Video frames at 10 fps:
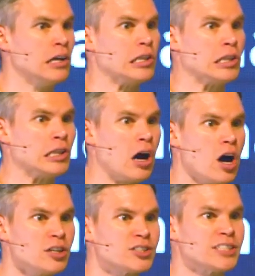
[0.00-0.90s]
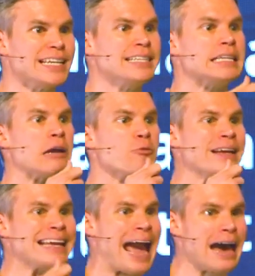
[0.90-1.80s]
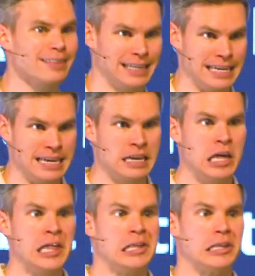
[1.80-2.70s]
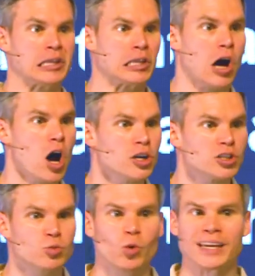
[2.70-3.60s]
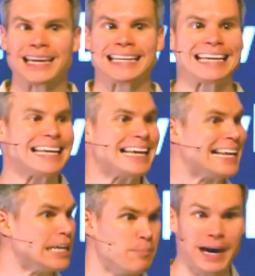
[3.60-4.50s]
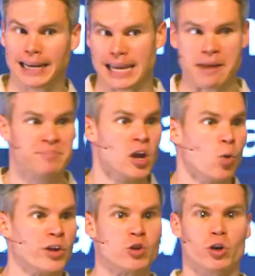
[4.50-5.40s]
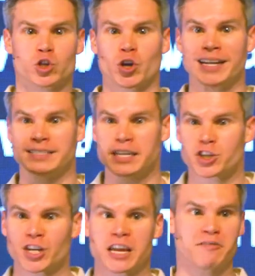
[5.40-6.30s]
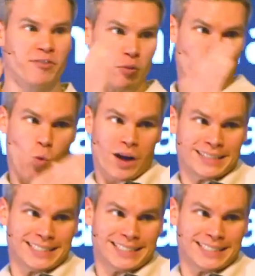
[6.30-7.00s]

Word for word: loss is a reality. Loss will get anybody. When you are transitioning from one